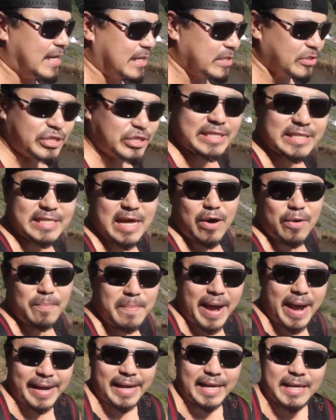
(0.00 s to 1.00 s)
Just now
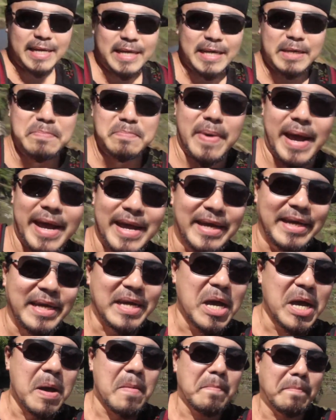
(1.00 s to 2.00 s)
my my
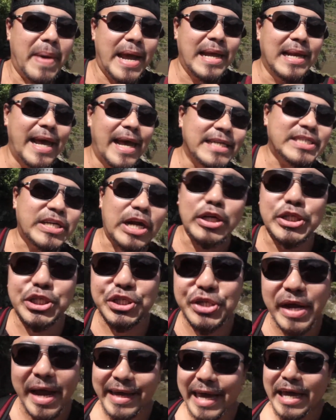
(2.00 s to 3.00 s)
my legs are
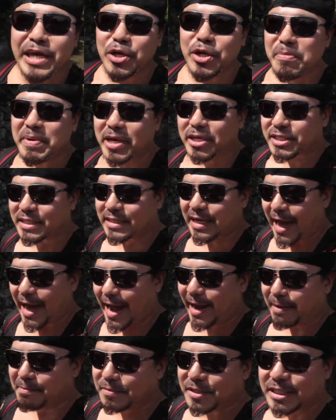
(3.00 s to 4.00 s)
shaking, you know, because
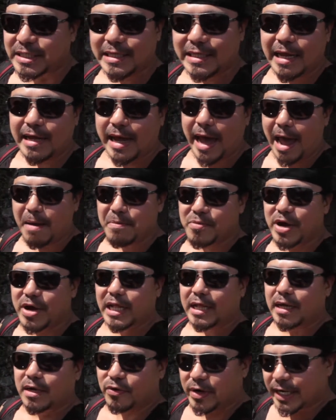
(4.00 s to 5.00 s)
I'm I'm re
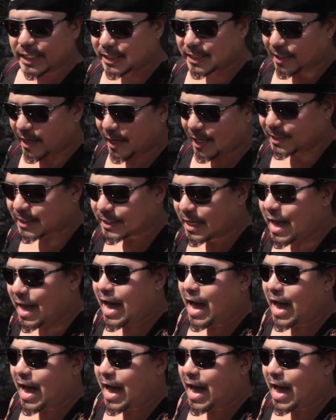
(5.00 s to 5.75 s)
restless.